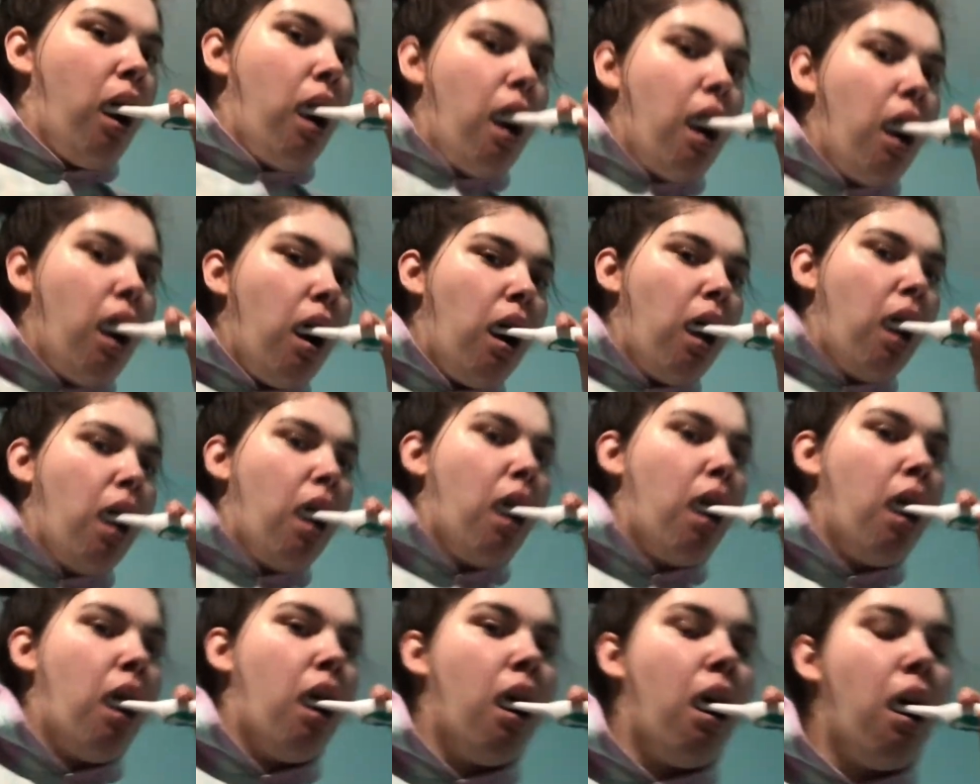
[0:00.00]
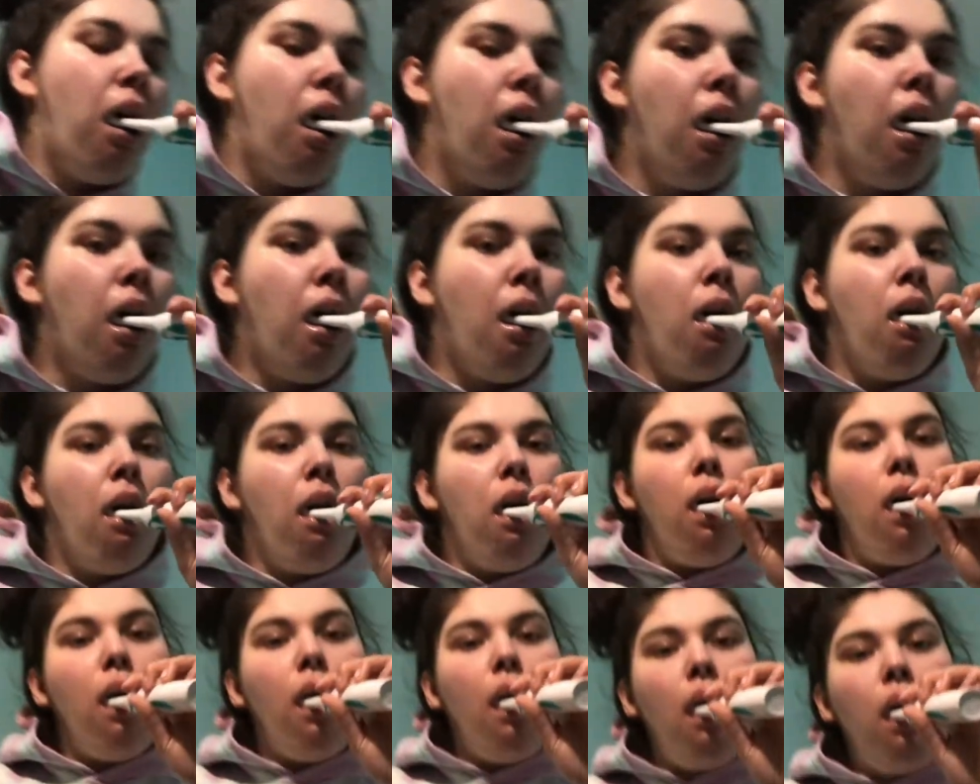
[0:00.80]
see my teeth clean, but
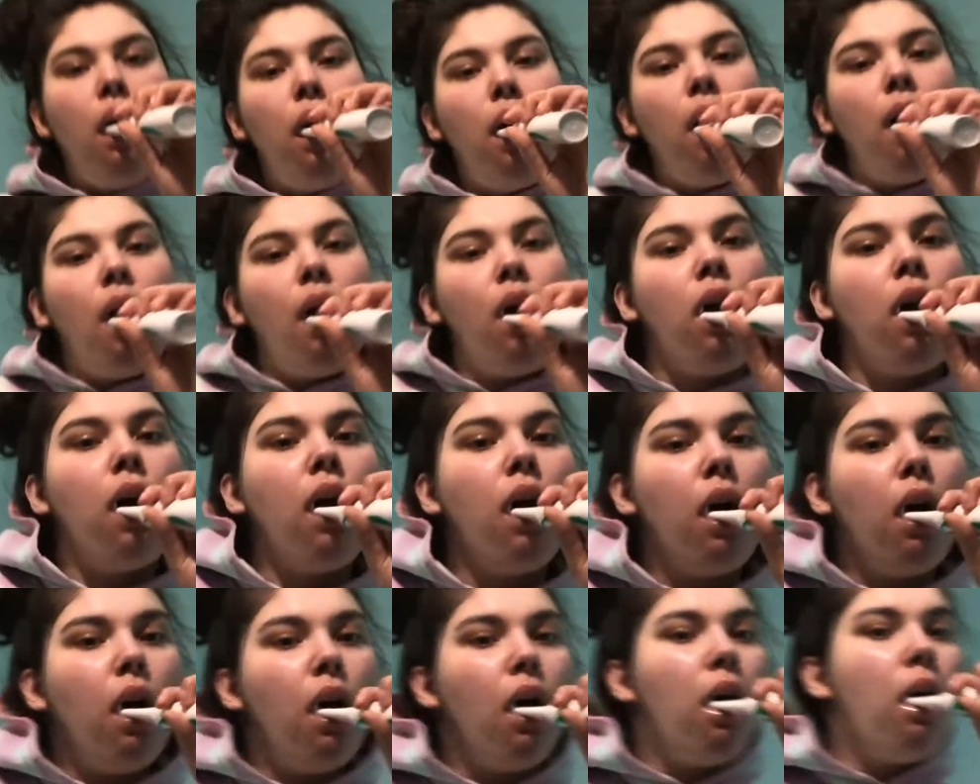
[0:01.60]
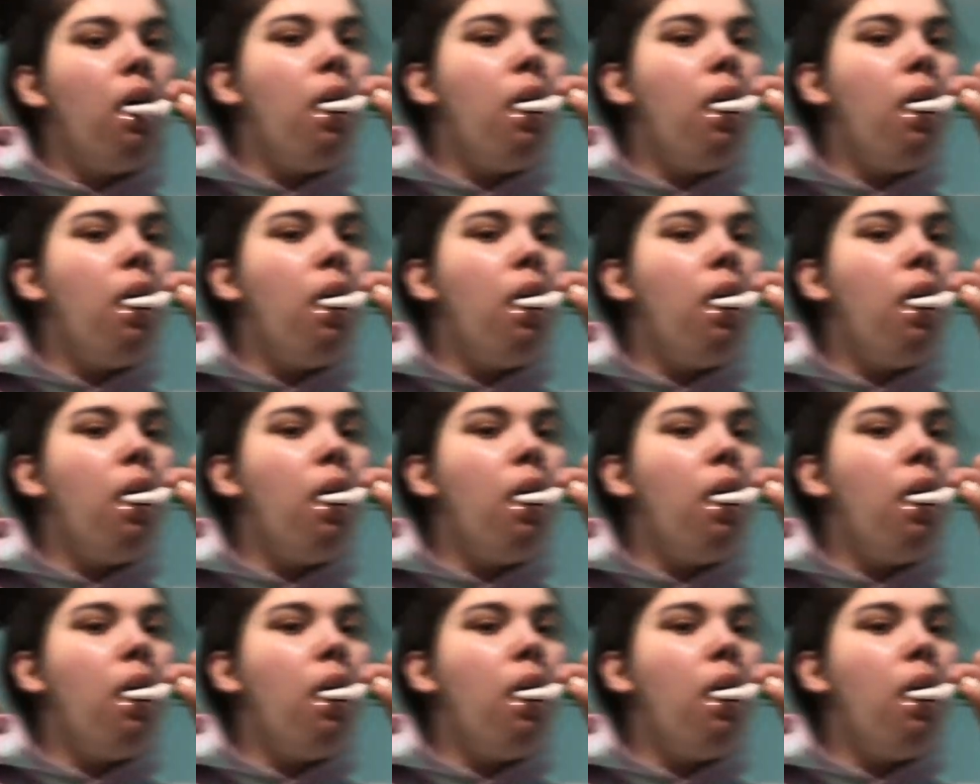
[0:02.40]
I don't know, man.